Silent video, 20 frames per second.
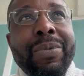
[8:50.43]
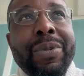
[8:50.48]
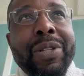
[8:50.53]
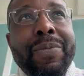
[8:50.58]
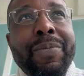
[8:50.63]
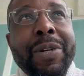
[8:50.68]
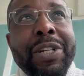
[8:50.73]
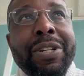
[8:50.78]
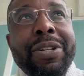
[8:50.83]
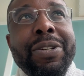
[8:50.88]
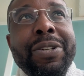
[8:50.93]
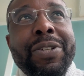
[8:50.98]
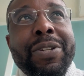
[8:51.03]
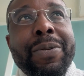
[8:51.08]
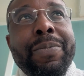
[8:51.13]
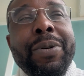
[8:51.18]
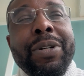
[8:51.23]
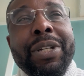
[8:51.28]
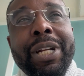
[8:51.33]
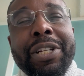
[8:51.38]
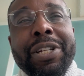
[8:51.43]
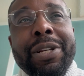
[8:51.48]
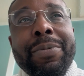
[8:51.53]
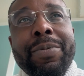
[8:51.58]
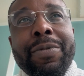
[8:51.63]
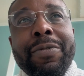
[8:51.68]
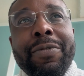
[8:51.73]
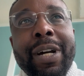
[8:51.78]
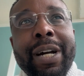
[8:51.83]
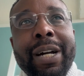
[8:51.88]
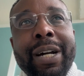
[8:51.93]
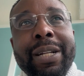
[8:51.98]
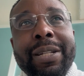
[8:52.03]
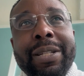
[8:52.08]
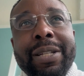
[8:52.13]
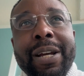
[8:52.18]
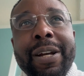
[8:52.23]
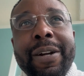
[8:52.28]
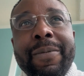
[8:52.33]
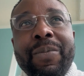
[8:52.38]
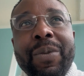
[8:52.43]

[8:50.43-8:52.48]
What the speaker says: special support that she provides,